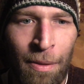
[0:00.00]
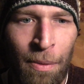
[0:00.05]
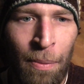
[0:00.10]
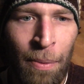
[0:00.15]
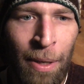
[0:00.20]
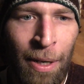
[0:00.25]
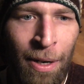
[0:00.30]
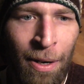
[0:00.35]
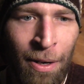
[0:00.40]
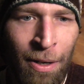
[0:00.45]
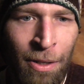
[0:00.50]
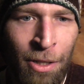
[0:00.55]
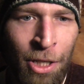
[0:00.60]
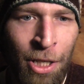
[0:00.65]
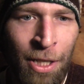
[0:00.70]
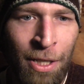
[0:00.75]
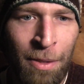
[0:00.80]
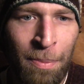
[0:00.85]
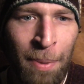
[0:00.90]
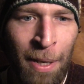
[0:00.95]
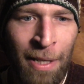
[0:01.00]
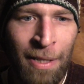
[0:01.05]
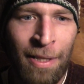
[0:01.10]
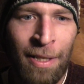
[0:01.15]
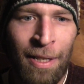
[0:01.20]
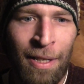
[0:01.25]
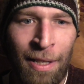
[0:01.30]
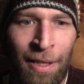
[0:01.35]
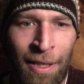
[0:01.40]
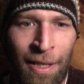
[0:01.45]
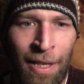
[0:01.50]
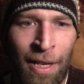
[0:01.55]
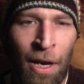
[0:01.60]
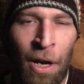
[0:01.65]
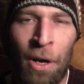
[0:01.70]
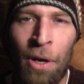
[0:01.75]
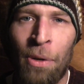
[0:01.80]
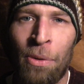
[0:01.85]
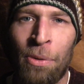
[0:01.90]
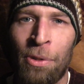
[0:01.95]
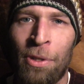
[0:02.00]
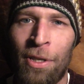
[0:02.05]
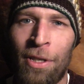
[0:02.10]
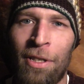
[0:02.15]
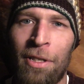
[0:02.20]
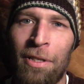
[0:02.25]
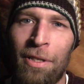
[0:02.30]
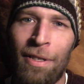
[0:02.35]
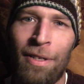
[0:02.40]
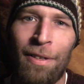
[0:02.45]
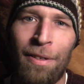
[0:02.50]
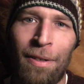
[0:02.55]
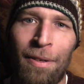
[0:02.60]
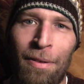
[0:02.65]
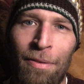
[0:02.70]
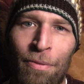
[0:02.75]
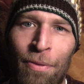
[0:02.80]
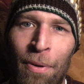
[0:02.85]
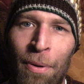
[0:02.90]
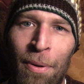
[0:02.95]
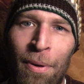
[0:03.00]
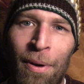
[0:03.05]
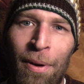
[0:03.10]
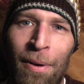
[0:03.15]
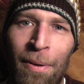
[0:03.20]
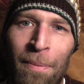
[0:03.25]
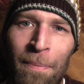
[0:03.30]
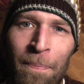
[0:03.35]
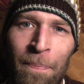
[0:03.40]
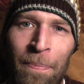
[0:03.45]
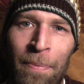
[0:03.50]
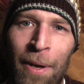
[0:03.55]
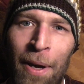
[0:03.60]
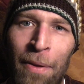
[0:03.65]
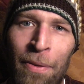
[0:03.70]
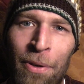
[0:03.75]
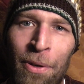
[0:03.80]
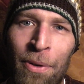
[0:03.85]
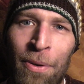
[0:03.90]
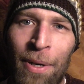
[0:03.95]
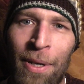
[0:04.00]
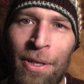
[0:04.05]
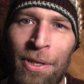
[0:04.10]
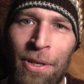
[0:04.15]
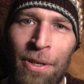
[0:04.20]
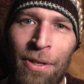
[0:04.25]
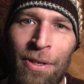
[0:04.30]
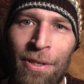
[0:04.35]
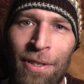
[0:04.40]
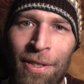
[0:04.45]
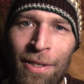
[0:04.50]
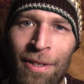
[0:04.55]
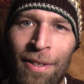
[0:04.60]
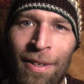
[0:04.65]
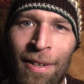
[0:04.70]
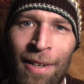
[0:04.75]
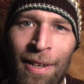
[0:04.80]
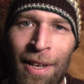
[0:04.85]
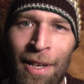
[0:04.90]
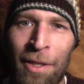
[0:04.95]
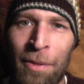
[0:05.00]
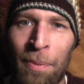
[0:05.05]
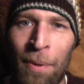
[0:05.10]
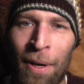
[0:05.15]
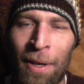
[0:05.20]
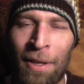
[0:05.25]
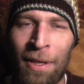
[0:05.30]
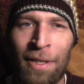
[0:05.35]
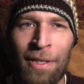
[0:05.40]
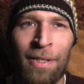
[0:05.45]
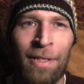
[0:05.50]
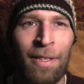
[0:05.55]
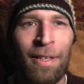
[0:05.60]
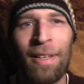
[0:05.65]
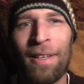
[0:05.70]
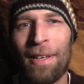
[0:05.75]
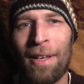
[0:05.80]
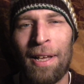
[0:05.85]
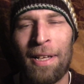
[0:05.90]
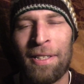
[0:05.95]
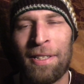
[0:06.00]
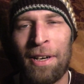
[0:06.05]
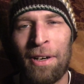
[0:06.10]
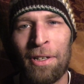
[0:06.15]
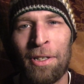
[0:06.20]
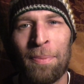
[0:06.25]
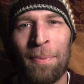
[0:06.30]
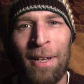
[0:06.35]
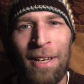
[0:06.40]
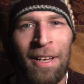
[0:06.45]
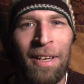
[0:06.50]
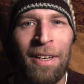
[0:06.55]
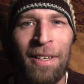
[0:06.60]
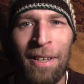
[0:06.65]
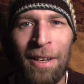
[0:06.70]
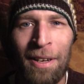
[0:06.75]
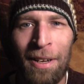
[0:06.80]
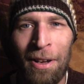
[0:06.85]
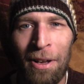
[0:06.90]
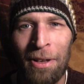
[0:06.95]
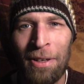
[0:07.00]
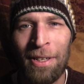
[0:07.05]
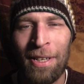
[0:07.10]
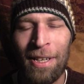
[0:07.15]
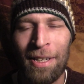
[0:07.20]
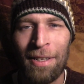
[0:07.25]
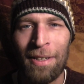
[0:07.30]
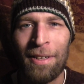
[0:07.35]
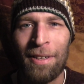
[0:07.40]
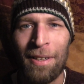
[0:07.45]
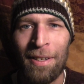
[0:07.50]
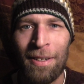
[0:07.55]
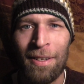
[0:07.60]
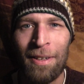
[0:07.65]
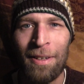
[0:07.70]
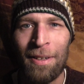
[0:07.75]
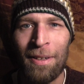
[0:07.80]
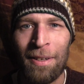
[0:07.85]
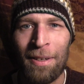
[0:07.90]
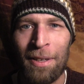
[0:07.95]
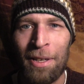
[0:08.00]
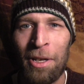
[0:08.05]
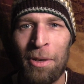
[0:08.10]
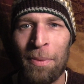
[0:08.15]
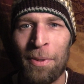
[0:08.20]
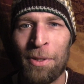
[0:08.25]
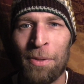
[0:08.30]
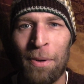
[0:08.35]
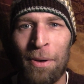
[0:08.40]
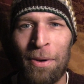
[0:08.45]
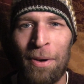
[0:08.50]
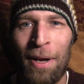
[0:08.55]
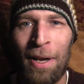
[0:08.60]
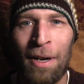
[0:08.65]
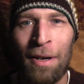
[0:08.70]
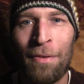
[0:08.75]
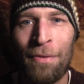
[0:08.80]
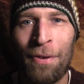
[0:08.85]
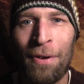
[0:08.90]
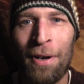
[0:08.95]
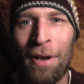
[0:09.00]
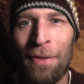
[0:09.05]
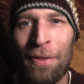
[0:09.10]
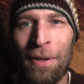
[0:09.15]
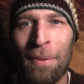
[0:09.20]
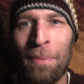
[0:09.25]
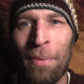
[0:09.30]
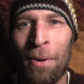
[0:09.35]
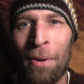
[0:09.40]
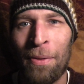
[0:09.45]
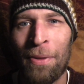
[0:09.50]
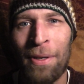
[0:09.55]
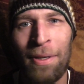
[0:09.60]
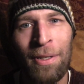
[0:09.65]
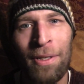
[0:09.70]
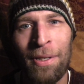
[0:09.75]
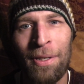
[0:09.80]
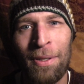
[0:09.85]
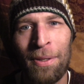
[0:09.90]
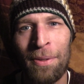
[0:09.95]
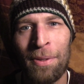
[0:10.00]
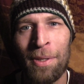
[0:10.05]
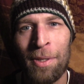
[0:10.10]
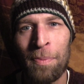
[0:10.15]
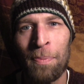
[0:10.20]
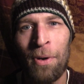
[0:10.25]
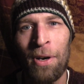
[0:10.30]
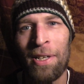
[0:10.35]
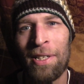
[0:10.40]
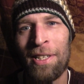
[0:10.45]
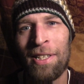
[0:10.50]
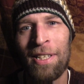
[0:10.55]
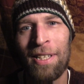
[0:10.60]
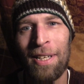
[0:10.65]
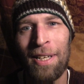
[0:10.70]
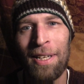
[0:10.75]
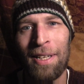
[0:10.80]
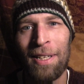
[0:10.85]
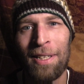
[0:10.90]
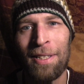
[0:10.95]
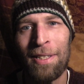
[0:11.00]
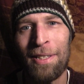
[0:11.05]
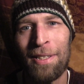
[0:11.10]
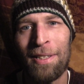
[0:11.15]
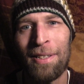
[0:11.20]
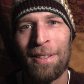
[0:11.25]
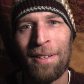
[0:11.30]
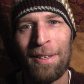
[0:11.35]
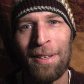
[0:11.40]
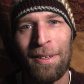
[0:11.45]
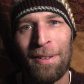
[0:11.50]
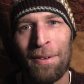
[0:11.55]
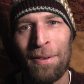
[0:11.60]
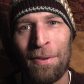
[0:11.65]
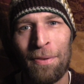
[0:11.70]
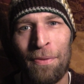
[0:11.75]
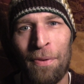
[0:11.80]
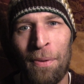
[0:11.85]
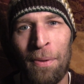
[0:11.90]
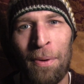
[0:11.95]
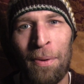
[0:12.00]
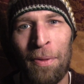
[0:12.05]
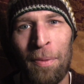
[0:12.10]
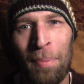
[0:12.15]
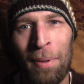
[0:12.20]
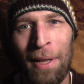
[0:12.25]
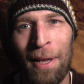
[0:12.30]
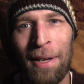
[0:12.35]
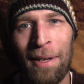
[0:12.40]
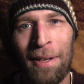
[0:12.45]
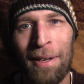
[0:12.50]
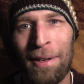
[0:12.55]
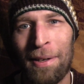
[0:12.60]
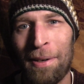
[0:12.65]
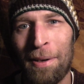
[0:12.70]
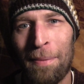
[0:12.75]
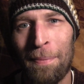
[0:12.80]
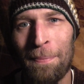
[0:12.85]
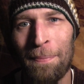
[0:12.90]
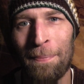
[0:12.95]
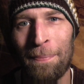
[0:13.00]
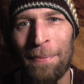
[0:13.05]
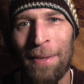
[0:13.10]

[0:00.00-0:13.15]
We are just basically hosts for other creatures, as well as, as Terrence McKenna called it, humans were created for nothing more than to spread seeds for the plant kingdom.